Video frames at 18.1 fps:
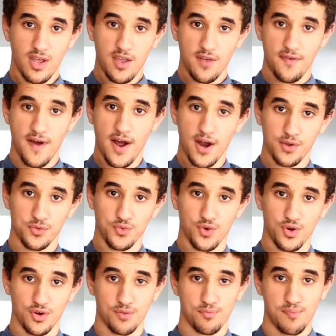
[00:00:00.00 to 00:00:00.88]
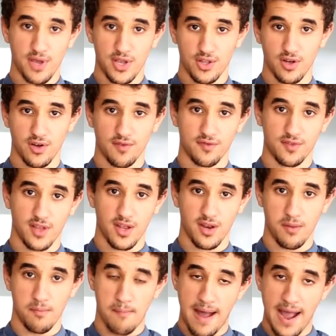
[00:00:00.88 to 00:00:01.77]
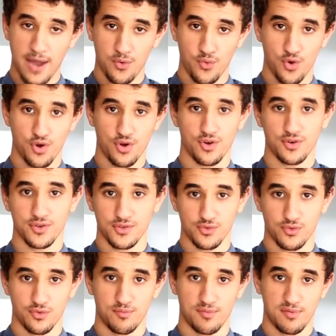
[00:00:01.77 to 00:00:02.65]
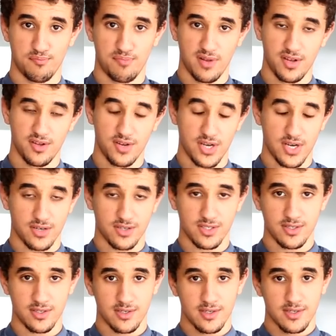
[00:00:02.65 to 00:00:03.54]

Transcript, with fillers: if hard work paid off then mine workers would be billionaires